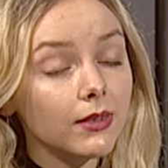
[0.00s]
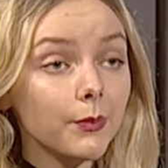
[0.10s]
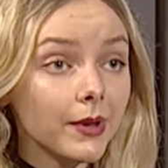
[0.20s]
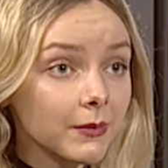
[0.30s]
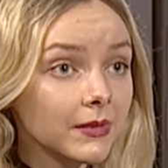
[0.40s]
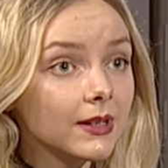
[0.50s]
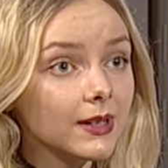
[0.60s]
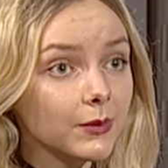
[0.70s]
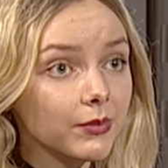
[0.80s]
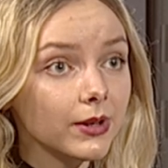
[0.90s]
the payment
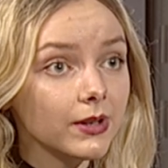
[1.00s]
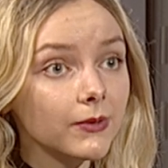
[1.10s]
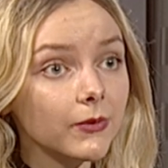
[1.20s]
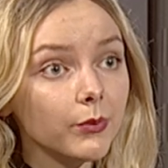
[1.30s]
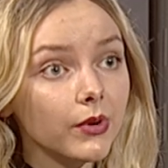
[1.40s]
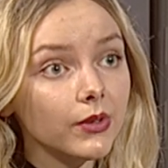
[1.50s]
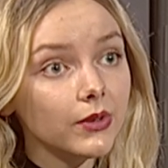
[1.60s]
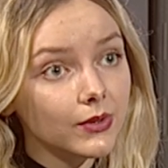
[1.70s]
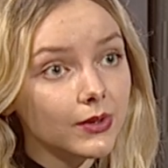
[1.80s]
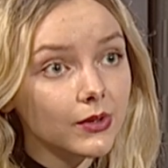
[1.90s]
experience for
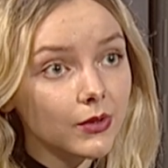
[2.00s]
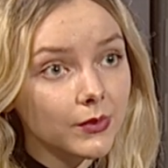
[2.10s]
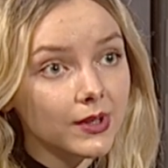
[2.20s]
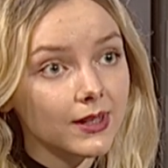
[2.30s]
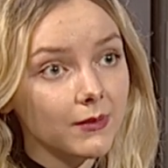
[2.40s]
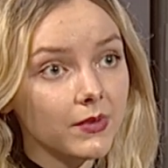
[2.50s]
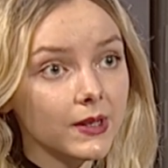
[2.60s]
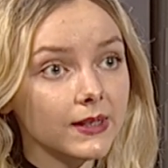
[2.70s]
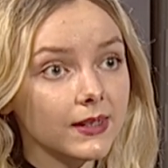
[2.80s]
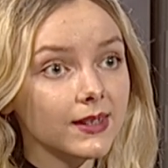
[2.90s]
both consumers and
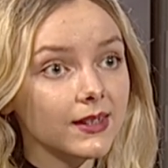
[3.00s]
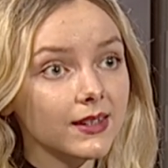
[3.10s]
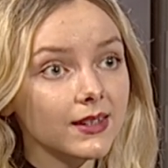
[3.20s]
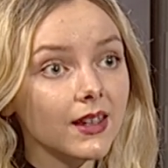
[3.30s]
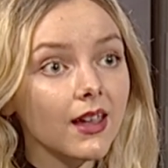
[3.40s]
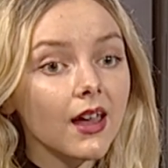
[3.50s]
businesses.